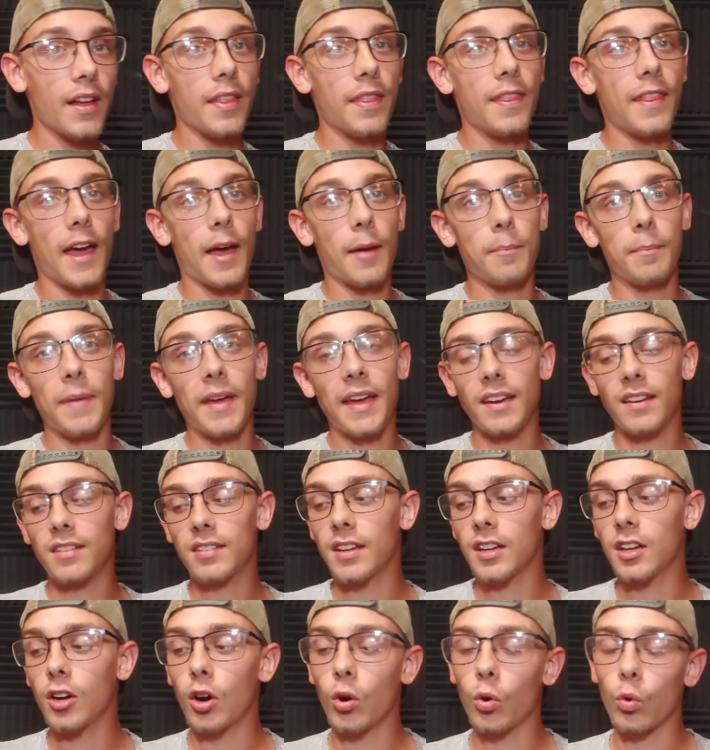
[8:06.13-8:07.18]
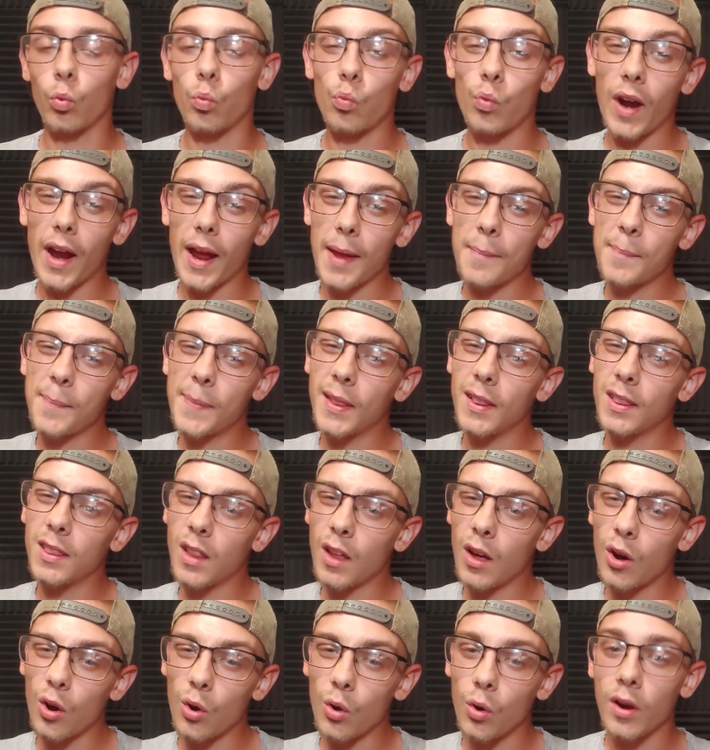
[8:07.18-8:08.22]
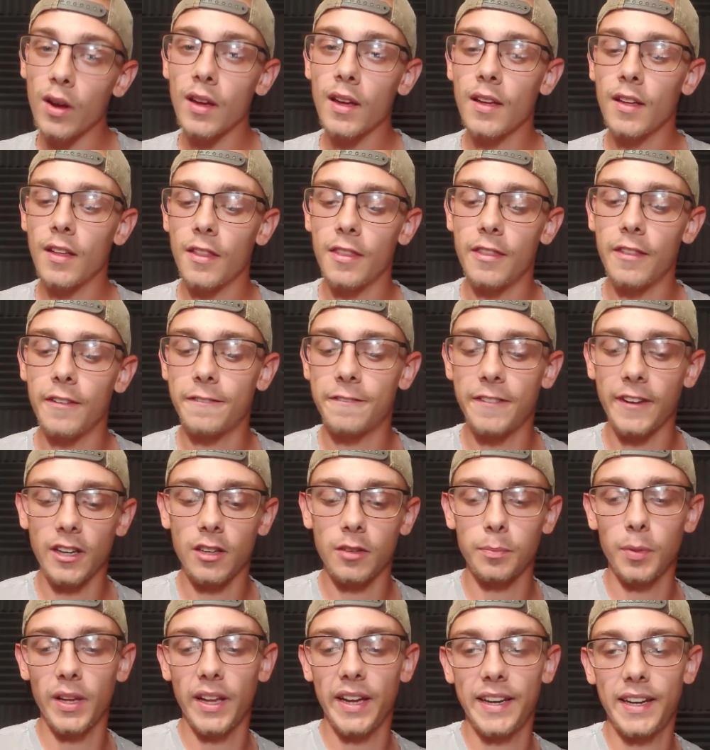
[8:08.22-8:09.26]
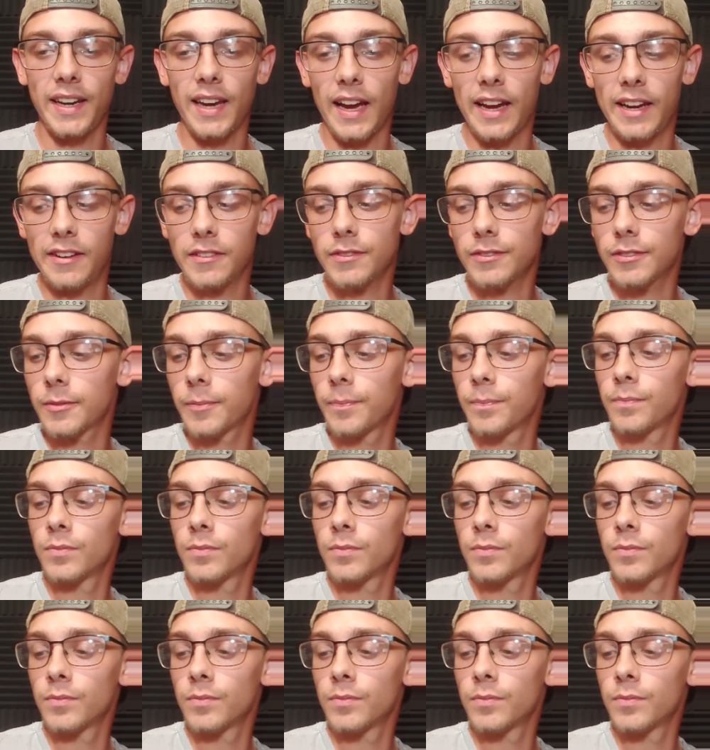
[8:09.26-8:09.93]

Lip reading: that makes it go right below the fixed blade knife.